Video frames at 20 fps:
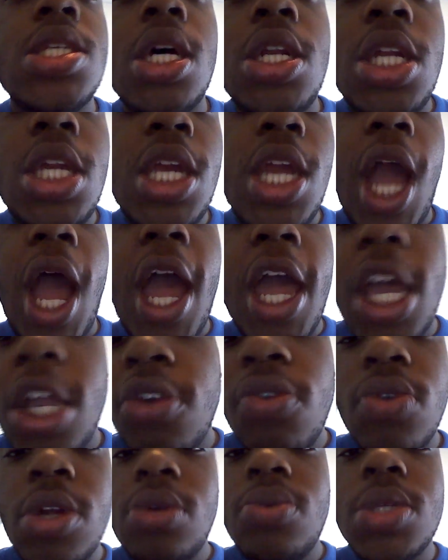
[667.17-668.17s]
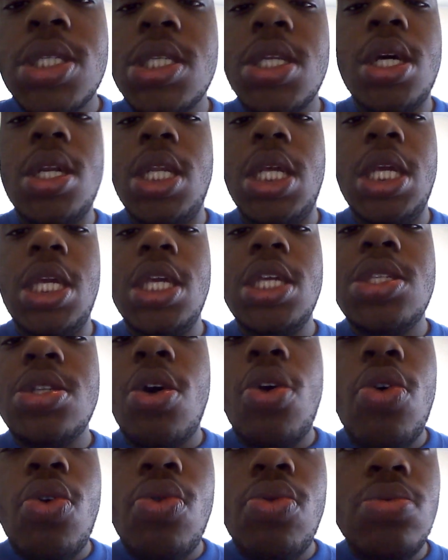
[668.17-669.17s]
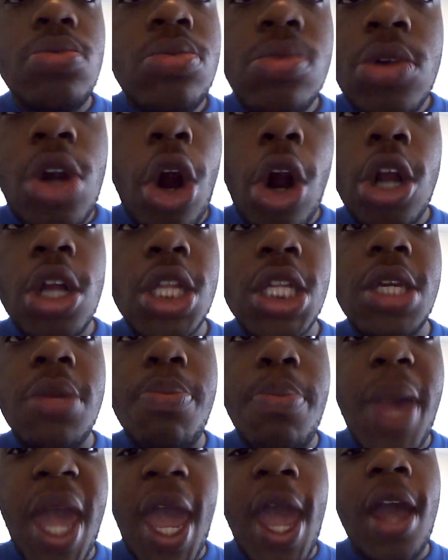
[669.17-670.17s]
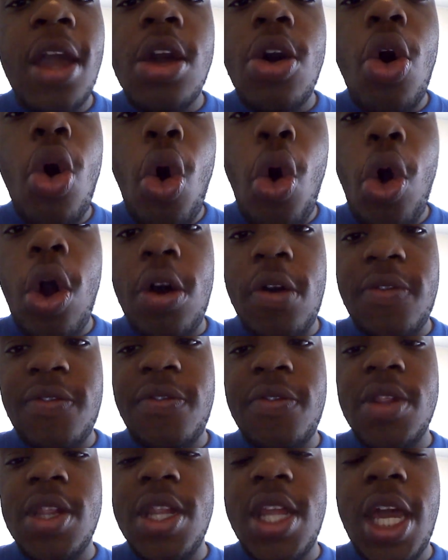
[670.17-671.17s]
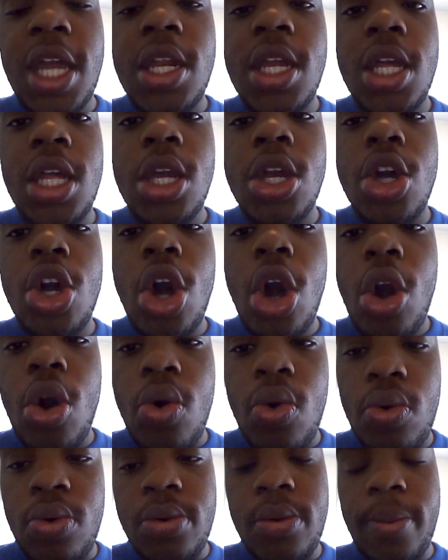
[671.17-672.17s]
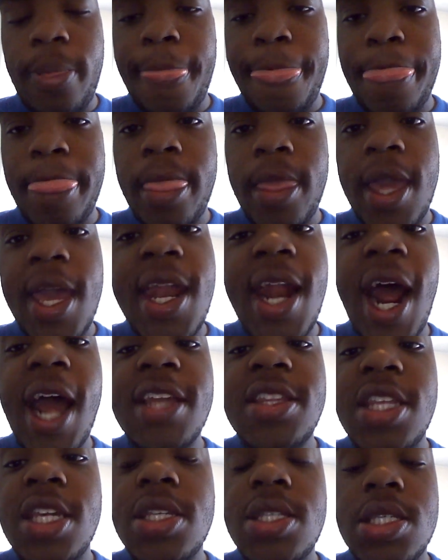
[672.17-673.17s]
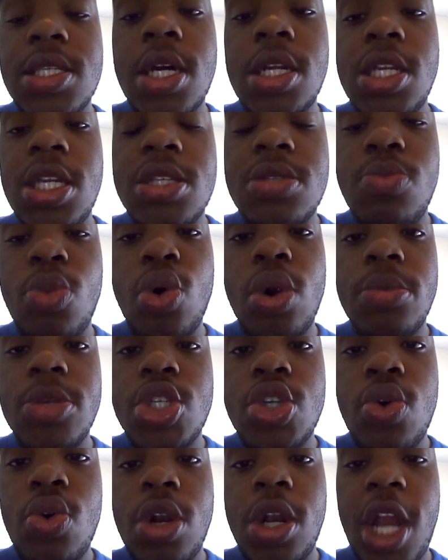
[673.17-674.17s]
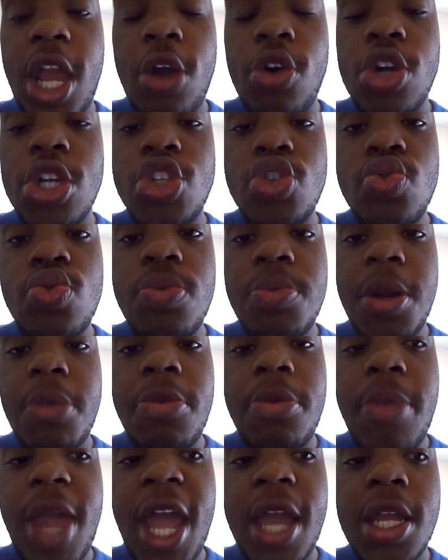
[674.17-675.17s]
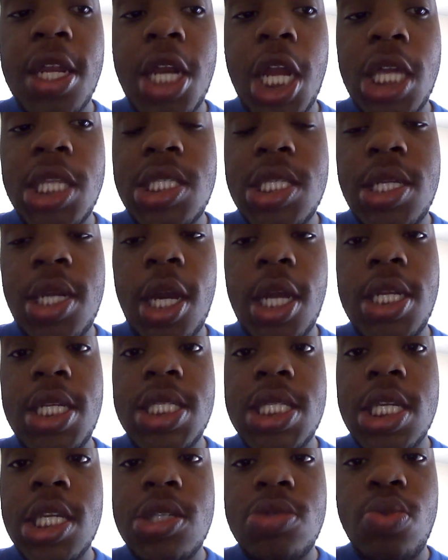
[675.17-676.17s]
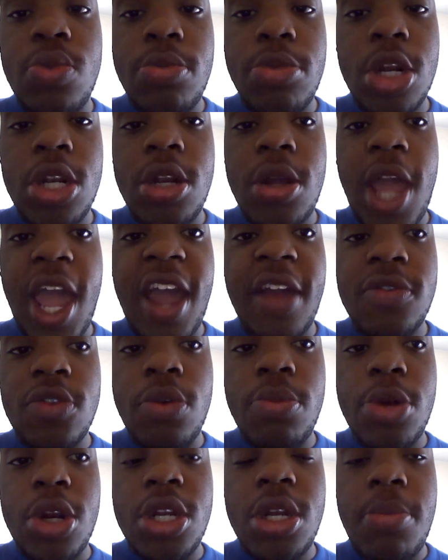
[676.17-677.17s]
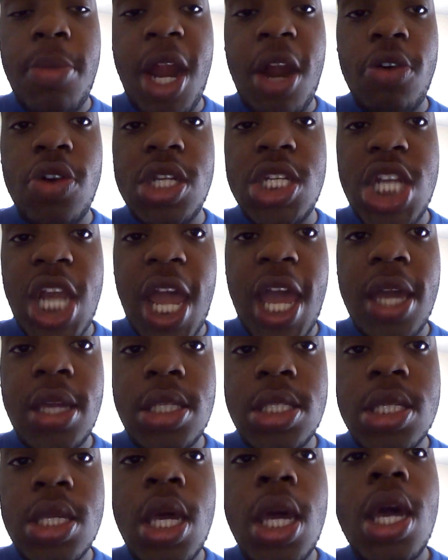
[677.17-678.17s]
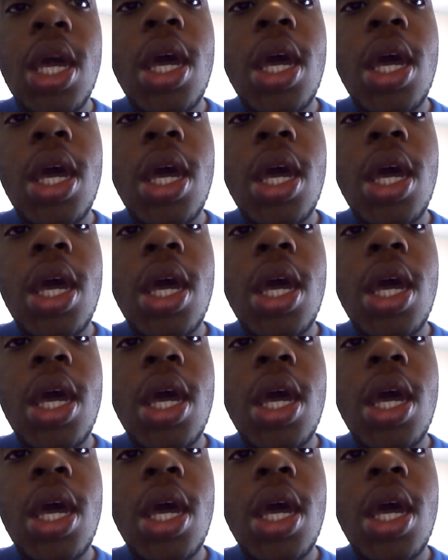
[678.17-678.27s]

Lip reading: Sonny, I agree with Sonny. He told Carly, back off, let it go. And I think Sonny is more mature now, because you remember back in 1996 when after Brenda married Jax,